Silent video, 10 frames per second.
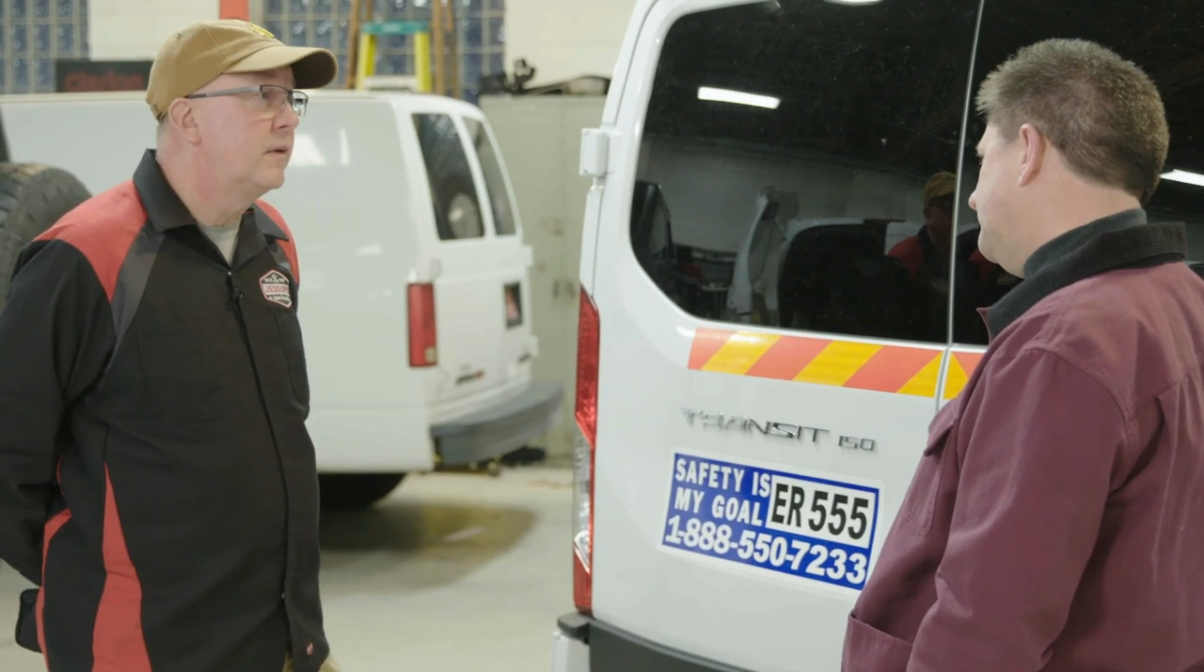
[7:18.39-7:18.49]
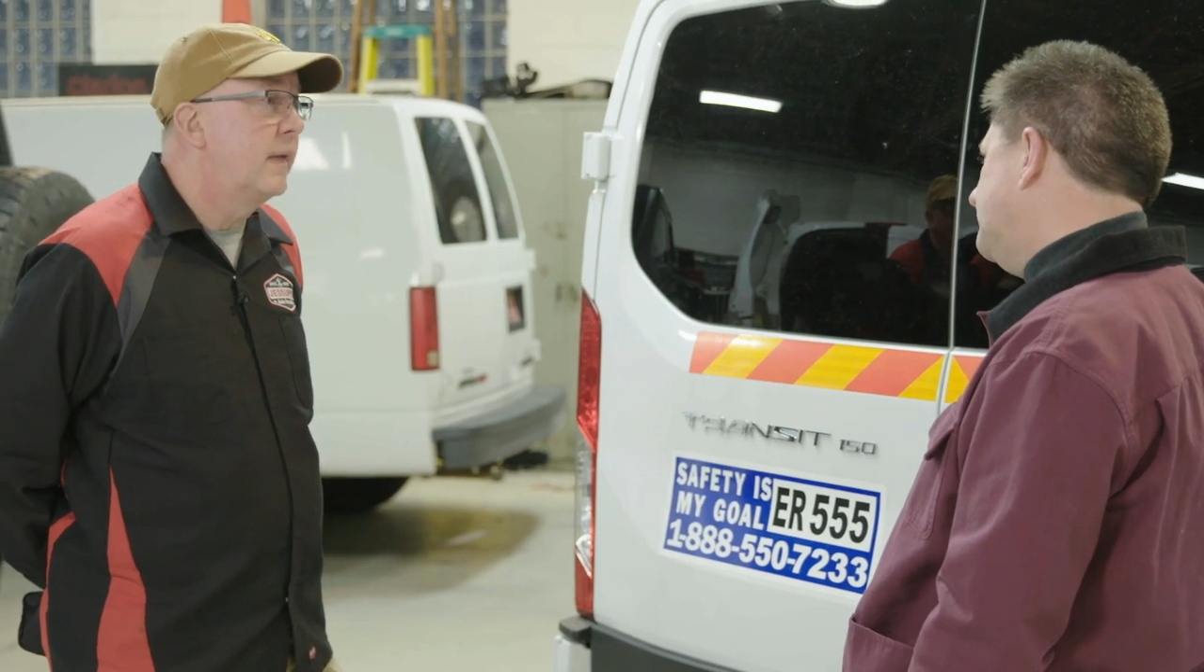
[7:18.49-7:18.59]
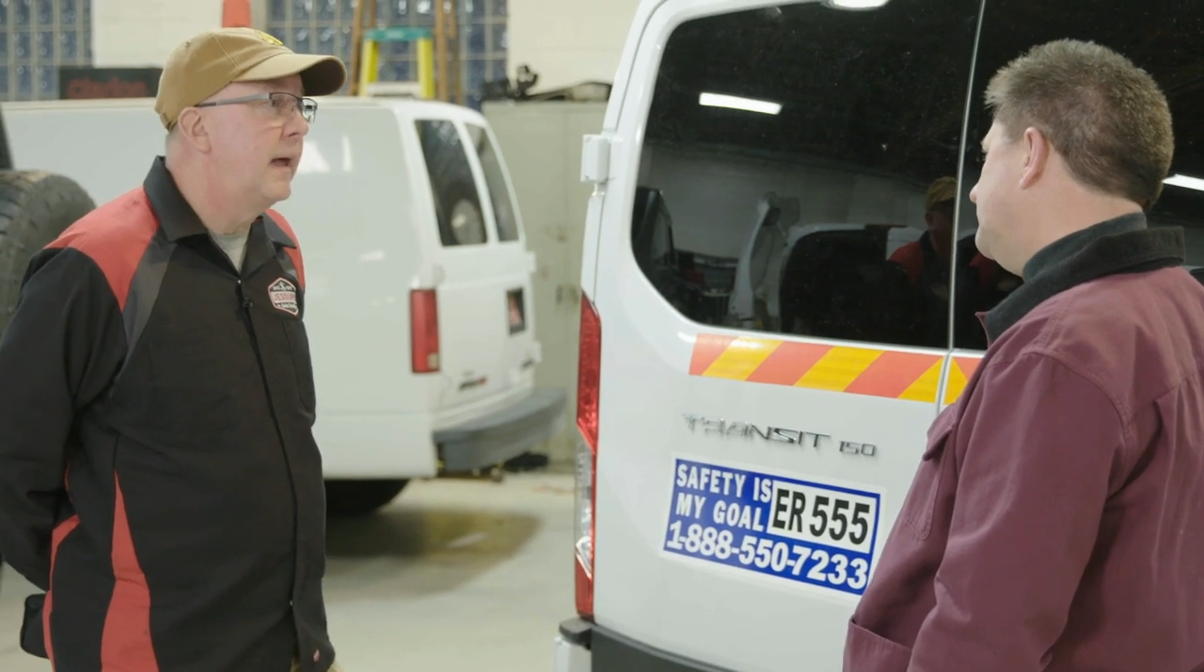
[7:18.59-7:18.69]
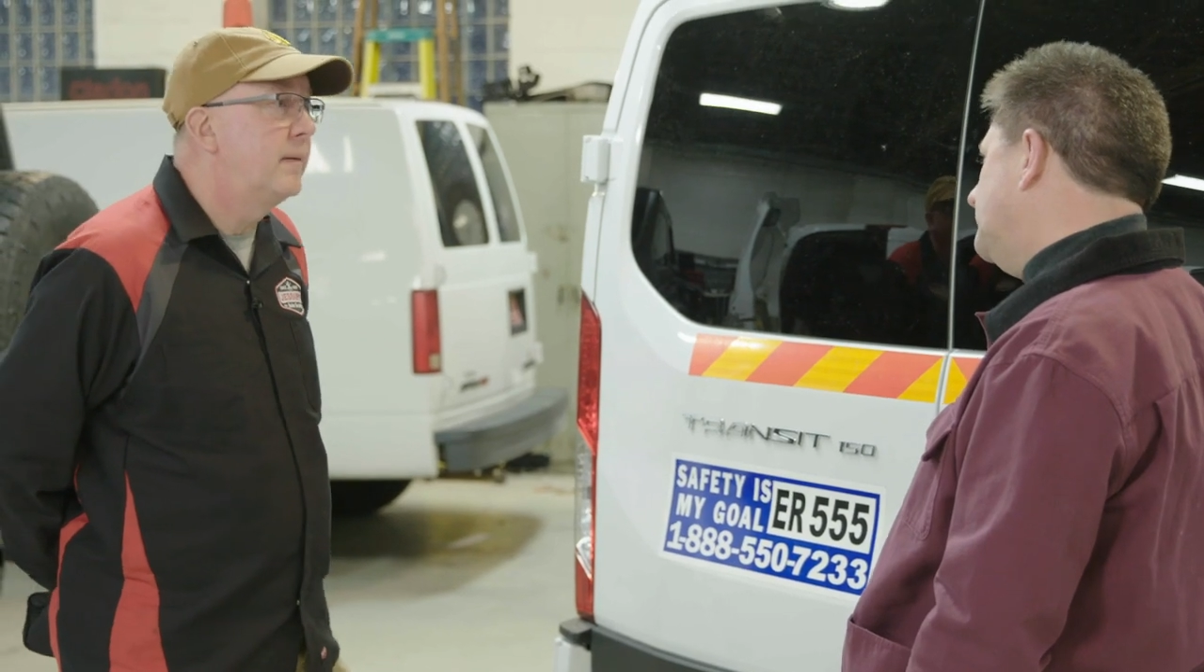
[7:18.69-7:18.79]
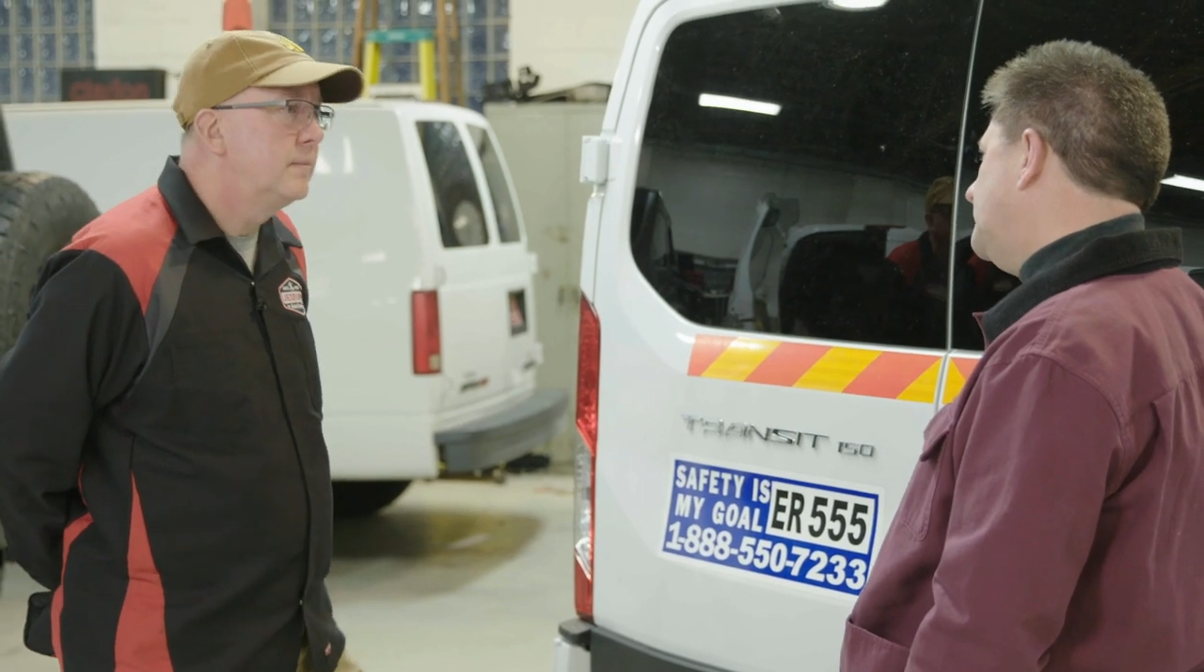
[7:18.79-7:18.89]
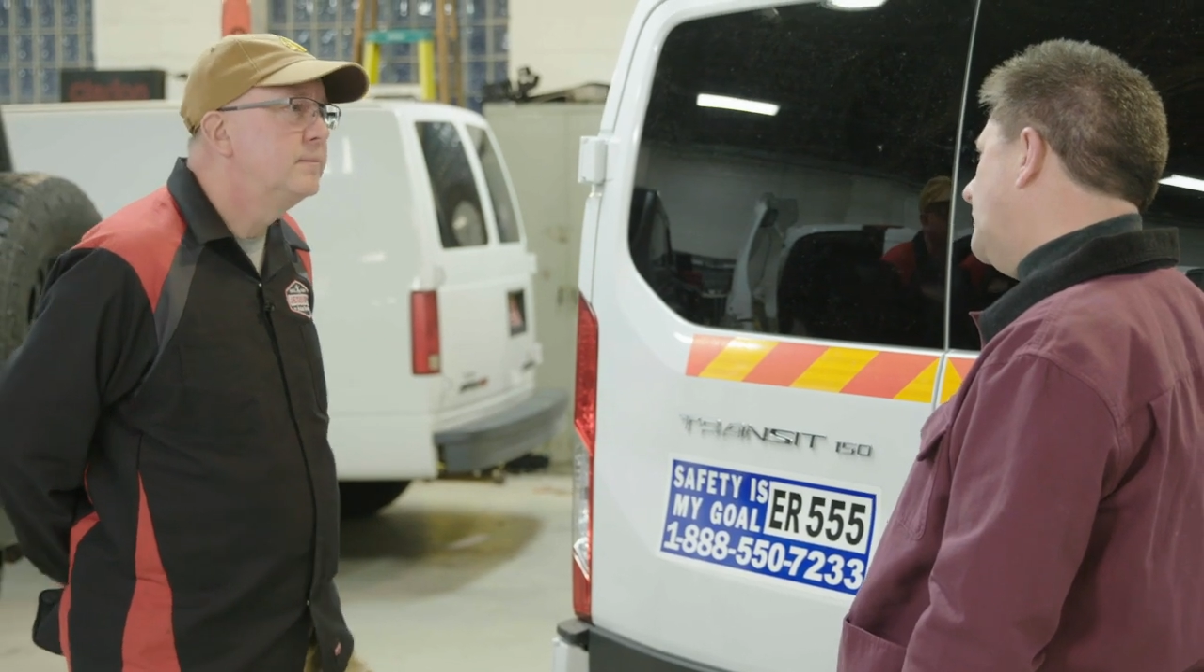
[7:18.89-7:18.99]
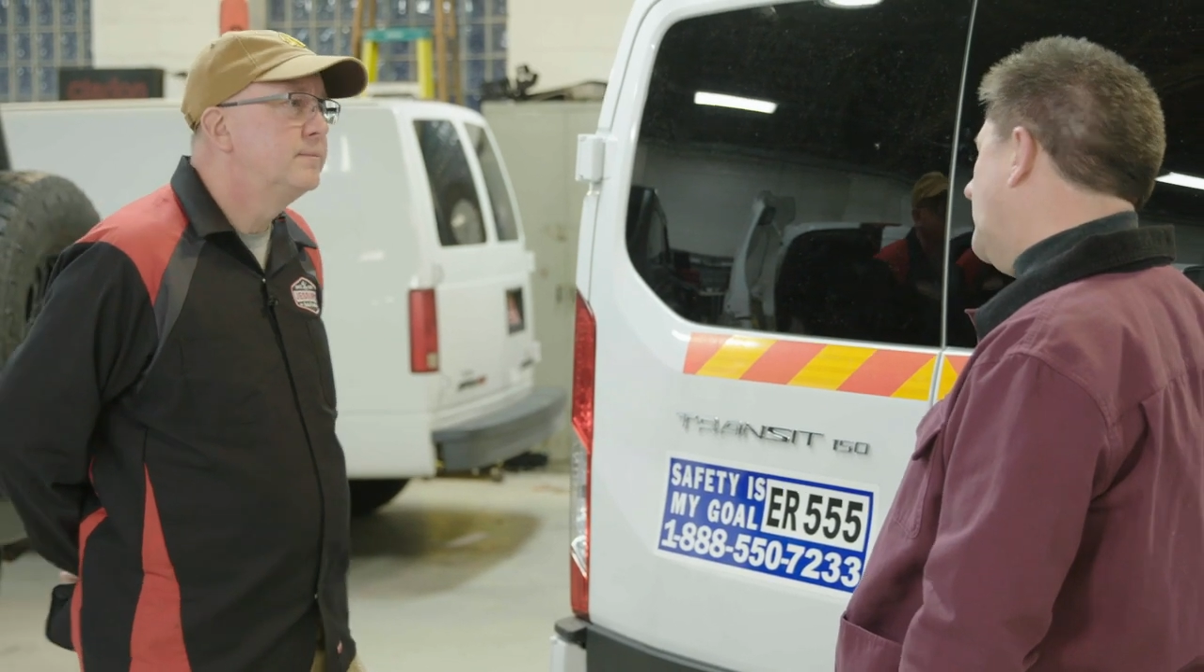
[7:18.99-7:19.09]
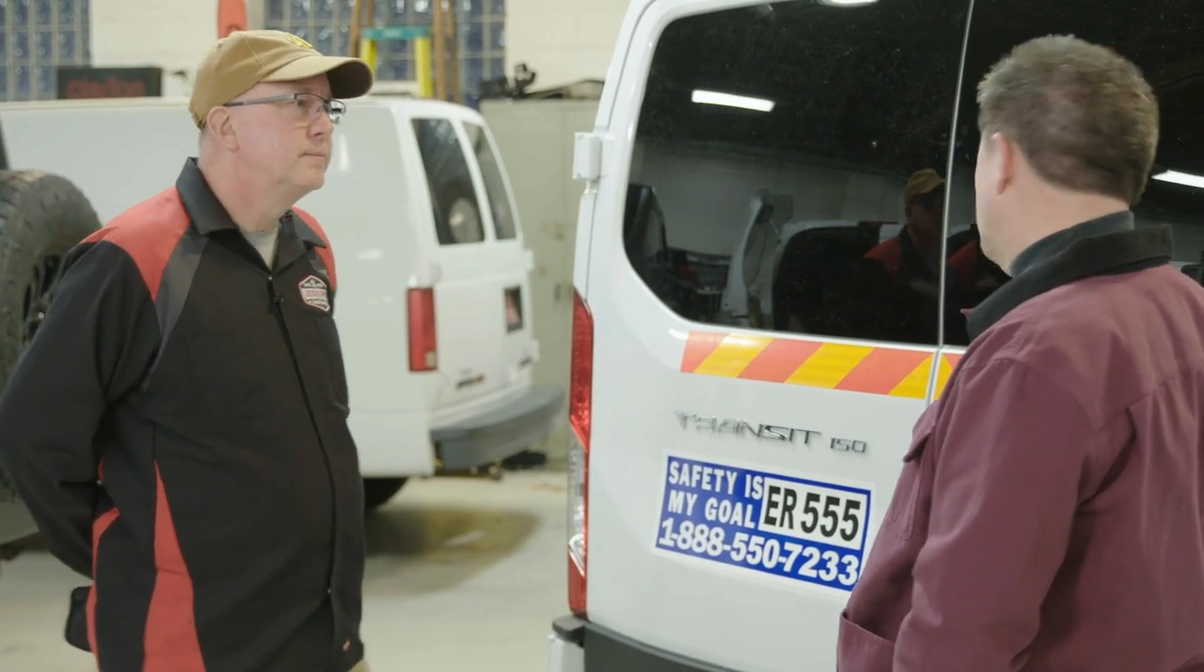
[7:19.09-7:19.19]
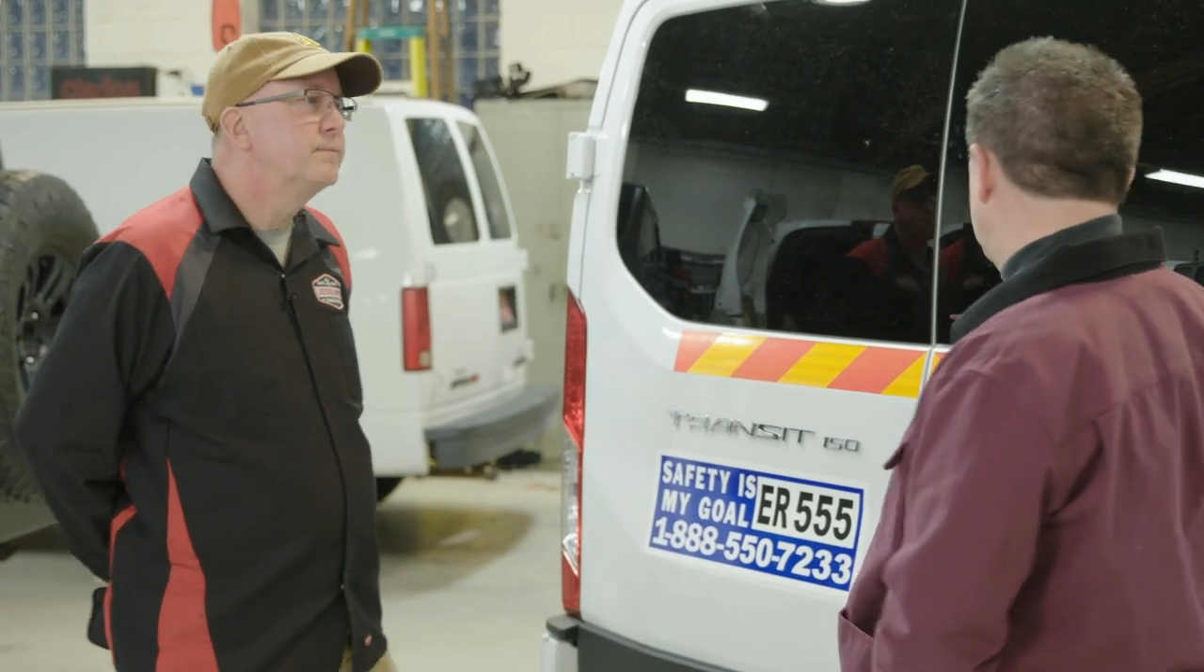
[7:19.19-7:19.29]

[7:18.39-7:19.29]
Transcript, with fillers: to that. Sure,